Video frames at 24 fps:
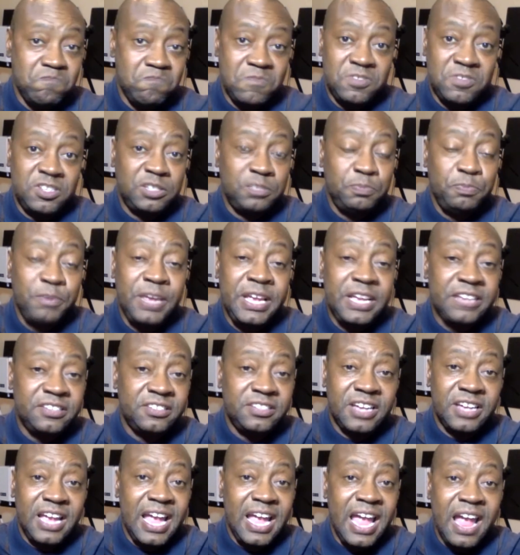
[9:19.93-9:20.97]
speaks
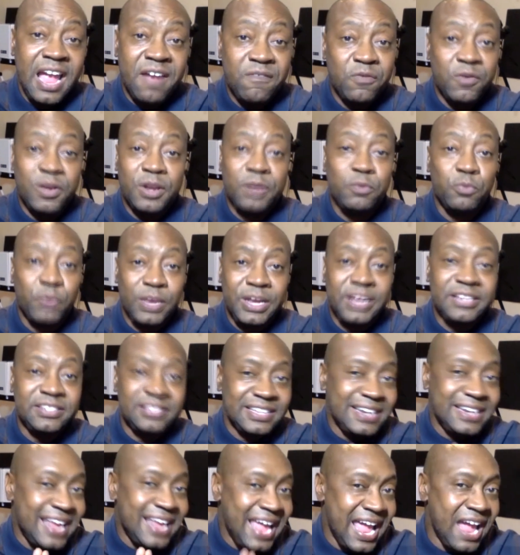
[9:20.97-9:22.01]
to every reason